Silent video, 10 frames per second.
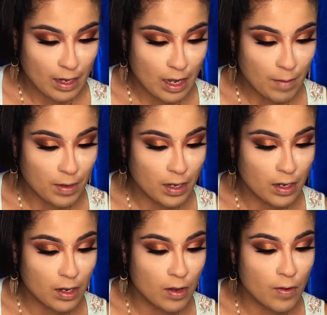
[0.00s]
Now I'm
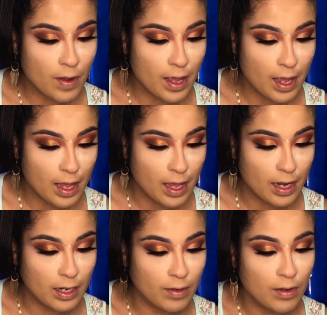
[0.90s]
gonna go
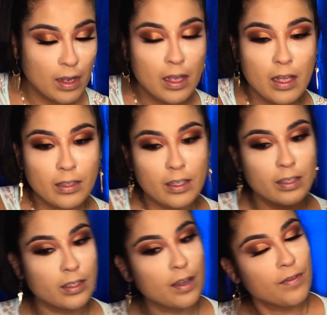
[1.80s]
ahead and the
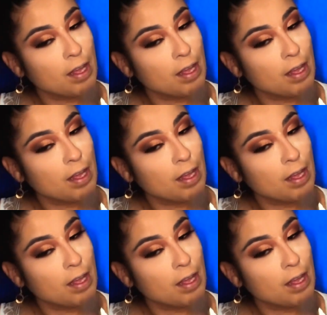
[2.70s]
stuff,